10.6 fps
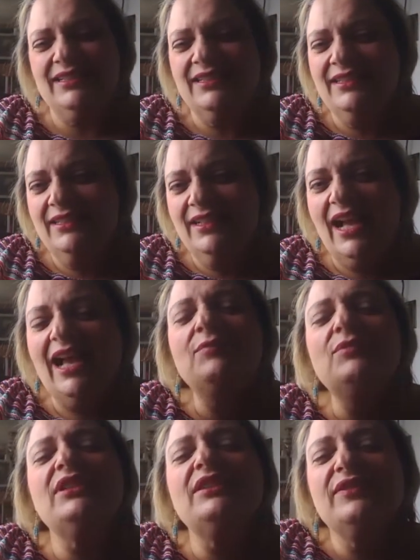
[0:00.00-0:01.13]
Yep. I'm
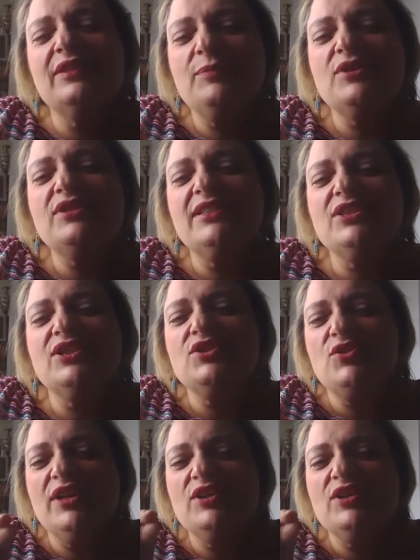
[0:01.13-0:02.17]
looking for the person that's going to try